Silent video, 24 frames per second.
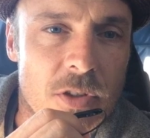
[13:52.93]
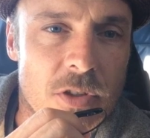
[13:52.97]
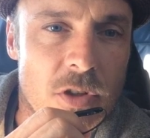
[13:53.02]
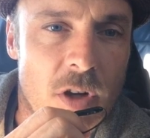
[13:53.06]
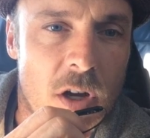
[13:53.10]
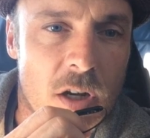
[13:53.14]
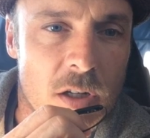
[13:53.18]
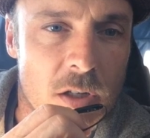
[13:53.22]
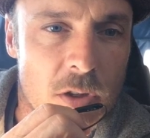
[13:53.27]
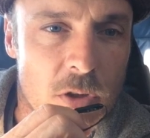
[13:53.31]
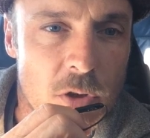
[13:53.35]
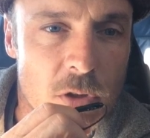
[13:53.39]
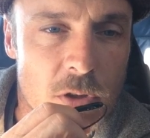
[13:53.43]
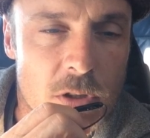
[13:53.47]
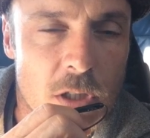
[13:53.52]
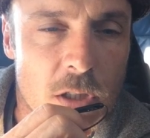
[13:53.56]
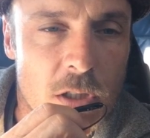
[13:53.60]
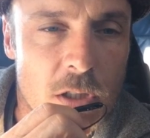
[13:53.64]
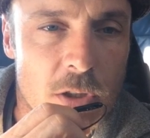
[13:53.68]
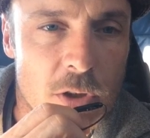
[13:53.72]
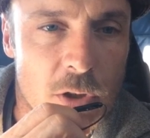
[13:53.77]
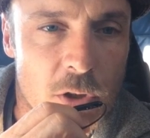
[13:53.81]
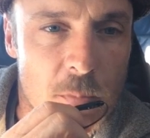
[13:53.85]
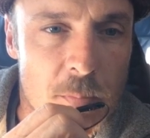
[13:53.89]
the dog a good,
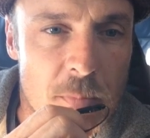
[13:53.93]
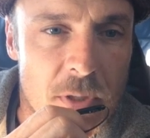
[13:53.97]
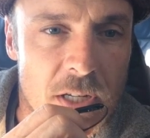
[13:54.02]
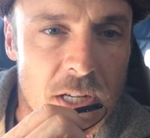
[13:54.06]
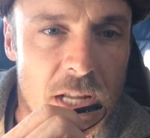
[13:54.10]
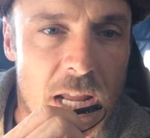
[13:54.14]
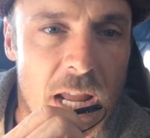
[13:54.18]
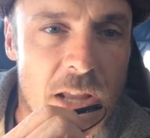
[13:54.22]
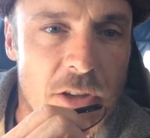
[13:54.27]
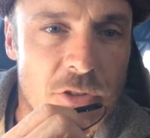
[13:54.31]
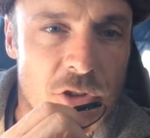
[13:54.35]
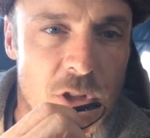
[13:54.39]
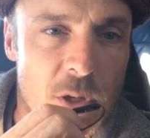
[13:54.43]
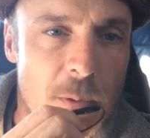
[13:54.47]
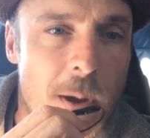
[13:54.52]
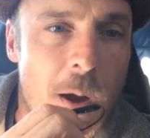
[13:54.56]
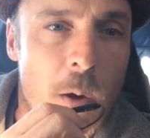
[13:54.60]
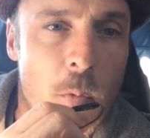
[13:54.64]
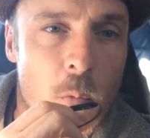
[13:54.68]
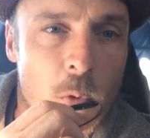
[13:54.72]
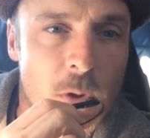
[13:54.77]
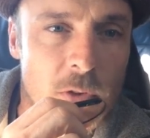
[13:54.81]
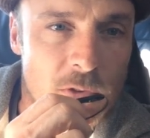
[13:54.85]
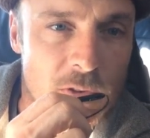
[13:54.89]
clear communication
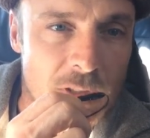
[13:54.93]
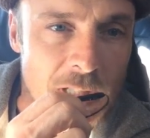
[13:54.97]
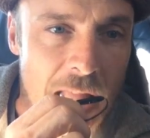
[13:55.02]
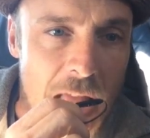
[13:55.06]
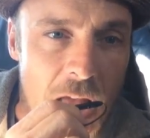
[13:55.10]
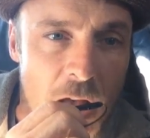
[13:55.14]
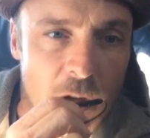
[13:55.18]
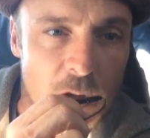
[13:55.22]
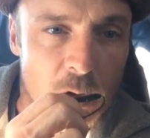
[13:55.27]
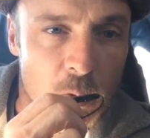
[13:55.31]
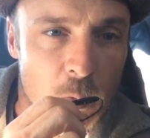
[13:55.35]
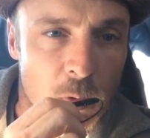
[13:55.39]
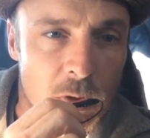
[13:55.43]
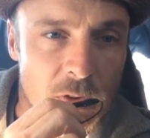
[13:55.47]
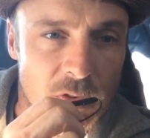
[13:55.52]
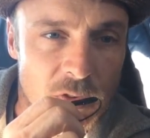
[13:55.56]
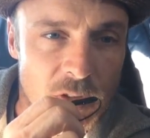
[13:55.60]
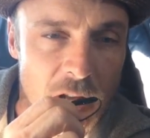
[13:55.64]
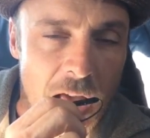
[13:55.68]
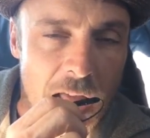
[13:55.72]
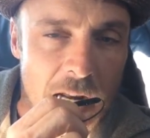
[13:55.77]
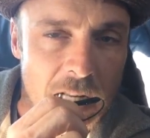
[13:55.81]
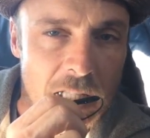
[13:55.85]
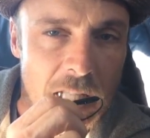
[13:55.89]
about what's allowed and what's
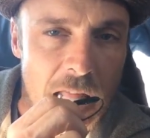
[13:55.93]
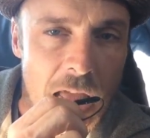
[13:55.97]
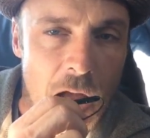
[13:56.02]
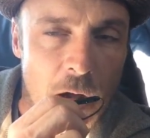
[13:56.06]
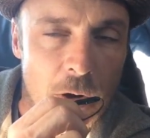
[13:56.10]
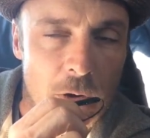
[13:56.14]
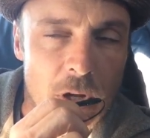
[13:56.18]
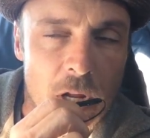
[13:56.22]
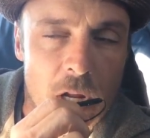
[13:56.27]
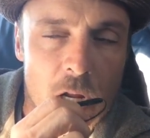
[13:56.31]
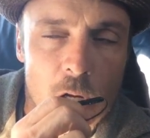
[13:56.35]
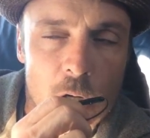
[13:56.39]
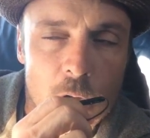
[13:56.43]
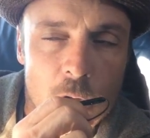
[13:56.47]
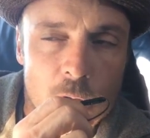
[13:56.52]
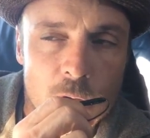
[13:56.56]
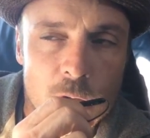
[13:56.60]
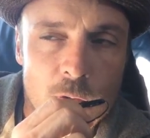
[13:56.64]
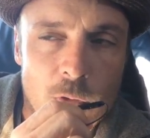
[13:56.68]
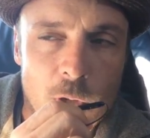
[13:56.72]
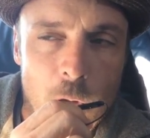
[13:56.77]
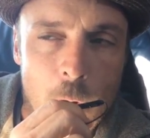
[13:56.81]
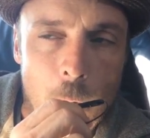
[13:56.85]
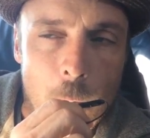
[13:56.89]
not allowed.
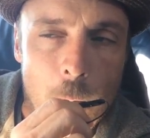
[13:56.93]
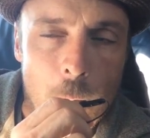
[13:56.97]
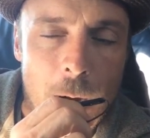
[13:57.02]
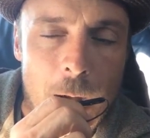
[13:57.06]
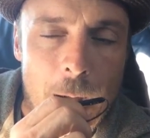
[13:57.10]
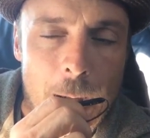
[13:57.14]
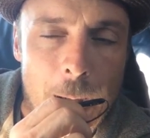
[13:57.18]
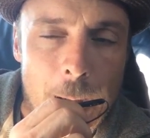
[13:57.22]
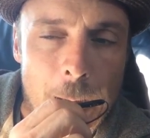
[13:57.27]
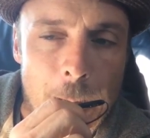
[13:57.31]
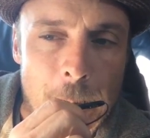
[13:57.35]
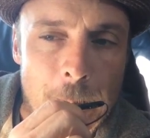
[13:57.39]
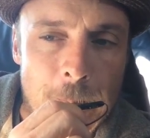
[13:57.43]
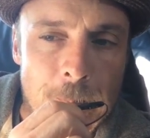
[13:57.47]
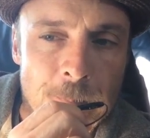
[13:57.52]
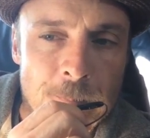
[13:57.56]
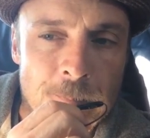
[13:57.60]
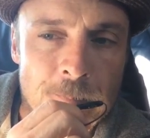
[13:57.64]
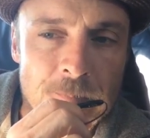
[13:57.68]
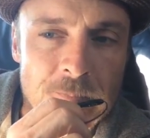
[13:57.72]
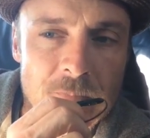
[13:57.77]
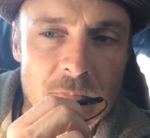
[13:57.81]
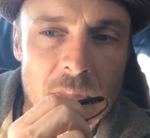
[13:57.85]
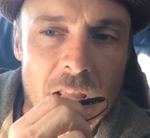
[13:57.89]
So
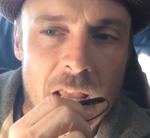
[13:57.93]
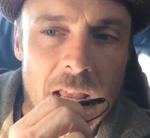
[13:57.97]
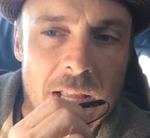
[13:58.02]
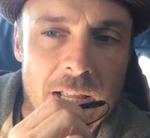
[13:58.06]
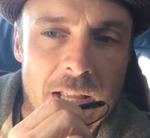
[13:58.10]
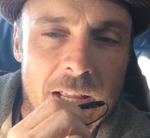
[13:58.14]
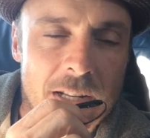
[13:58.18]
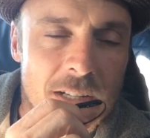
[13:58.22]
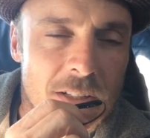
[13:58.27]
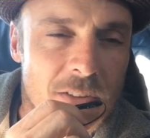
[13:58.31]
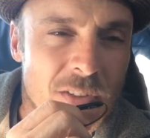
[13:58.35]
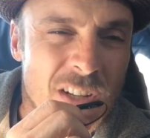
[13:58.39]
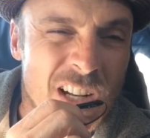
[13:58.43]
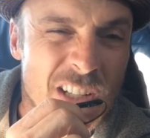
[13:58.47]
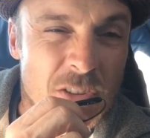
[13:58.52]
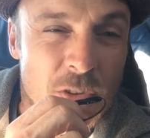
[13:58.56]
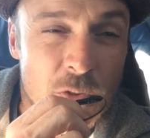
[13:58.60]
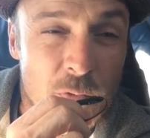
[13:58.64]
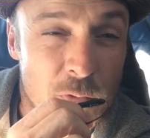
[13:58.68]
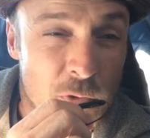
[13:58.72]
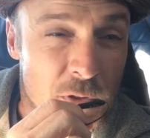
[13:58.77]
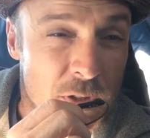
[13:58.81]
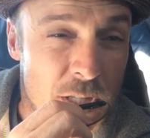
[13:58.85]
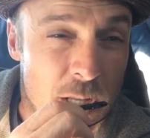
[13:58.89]
and it's not
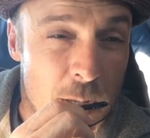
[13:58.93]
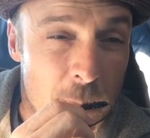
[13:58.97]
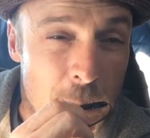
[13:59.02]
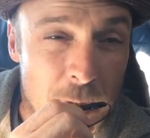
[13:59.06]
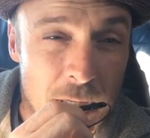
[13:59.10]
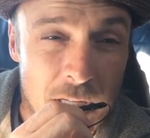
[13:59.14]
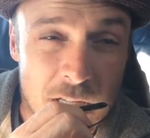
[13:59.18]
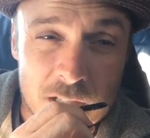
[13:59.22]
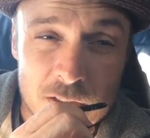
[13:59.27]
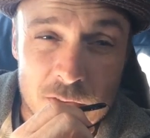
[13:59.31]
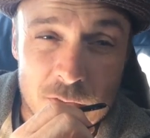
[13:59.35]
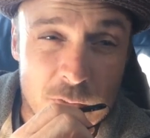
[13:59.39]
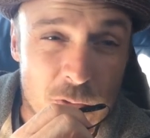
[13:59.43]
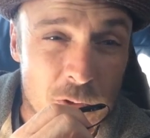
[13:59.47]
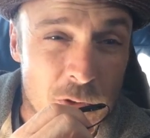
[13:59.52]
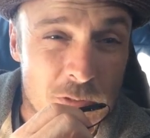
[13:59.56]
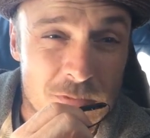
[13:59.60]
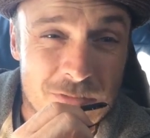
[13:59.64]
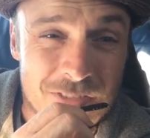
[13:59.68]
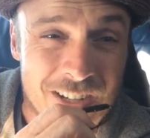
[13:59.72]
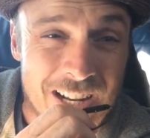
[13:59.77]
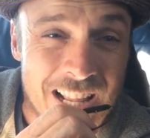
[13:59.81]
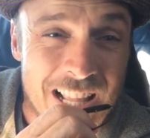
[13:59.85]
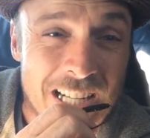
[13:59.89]
just for nipping, it's for
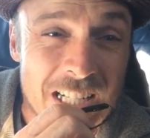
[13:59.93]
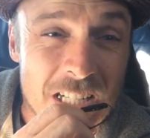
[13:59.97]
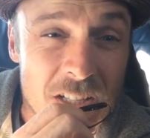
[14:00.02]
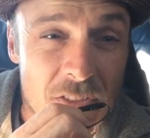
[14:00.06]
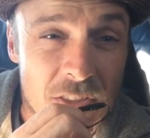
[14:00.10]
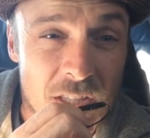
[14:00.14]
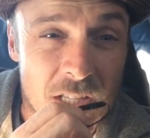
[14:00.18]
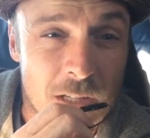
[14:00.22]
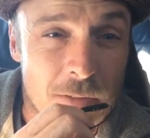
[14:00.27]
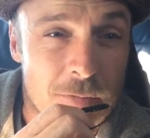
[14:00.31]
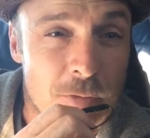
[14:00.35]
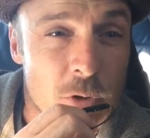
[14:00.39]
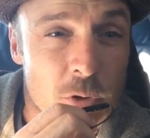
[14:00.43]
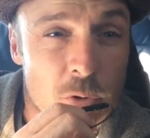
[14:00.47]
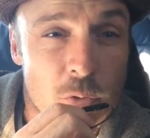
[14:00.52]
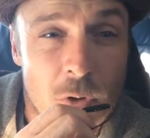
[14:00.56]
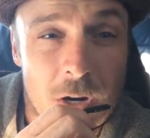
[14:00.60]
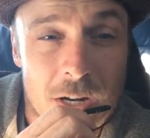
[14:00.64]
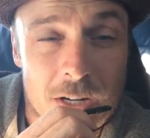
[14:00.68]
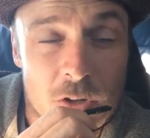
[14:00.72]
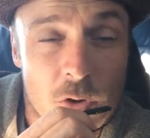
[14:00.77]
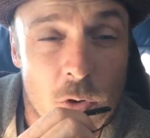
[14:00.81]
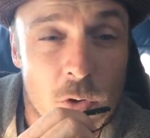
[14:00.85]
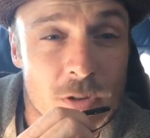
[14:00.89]
anything. If you're
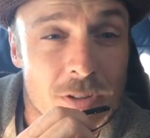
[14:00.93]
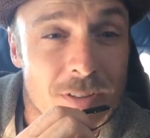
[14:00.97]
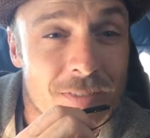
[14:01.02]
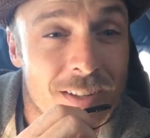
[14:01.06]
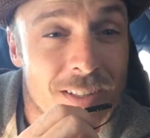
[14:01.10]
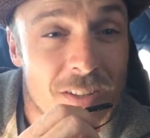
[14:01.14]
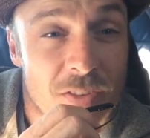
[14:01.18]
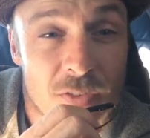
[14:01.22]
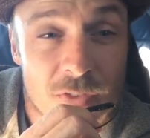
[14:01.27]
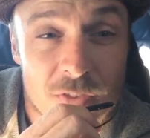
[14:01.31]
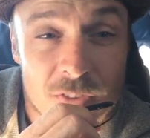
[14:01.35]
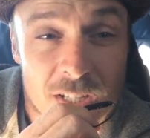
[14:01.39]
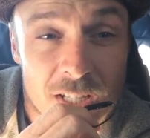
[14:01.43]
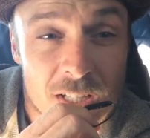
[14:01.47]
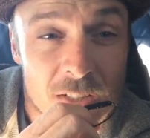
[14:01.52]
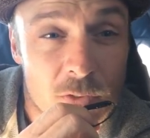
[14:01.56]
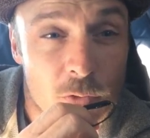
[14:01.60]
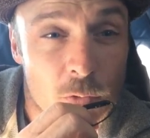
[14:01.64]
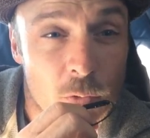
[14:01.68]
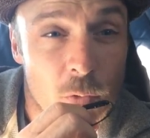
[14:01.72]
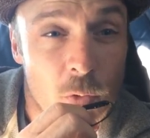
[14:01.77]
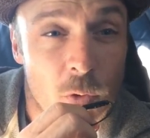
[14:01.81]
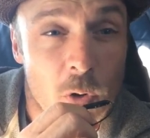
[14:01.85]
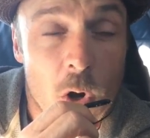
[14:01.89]
trying to cultivate
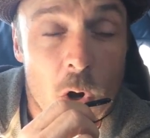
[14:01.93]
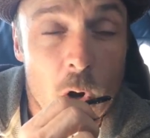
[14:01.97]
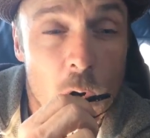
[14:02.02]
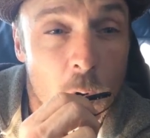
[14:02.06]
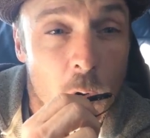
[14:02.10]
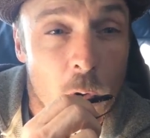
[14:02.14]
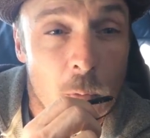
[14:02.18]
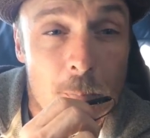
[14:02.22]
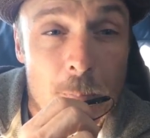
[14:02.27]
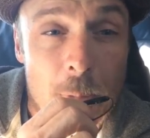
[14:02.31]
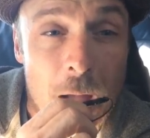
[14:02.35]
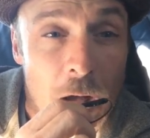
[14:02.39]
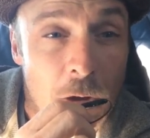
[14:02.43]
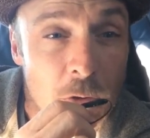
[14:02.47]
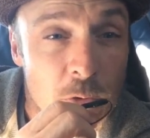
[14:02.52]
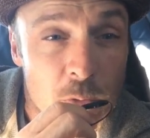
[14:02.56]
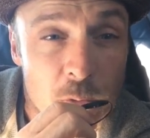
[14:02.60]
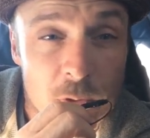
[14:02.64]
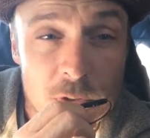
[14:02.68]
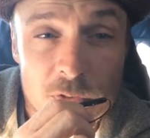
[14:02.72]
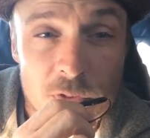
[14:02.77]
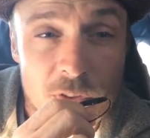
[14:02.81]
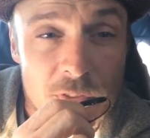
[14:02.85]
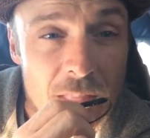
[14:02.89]
sits or
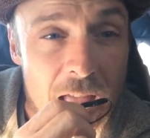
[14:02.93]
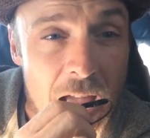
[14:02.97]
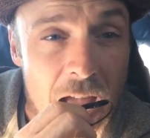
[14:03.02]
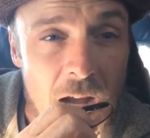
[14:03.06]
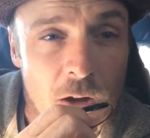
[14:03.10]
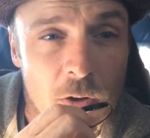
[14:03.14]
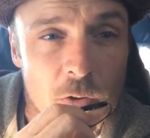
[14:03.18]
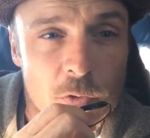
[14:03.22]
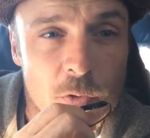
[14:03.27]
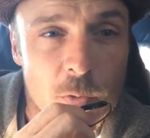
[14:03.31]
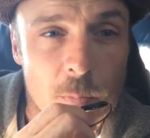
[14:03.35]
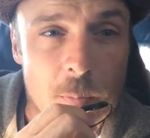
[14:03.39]
boundaries in the house